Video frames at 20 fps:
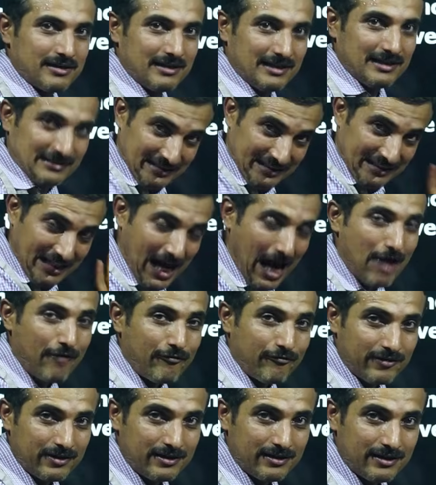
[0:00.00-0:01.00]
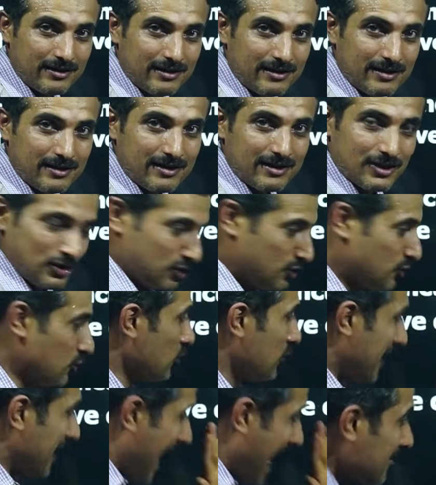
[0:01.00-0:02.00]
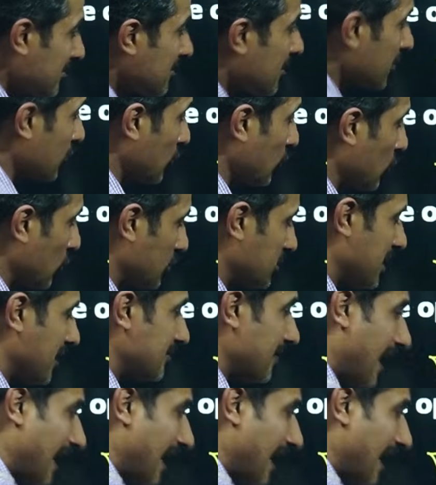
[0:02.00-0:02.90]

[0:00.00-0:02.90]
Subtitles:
in the graph, you can conclude that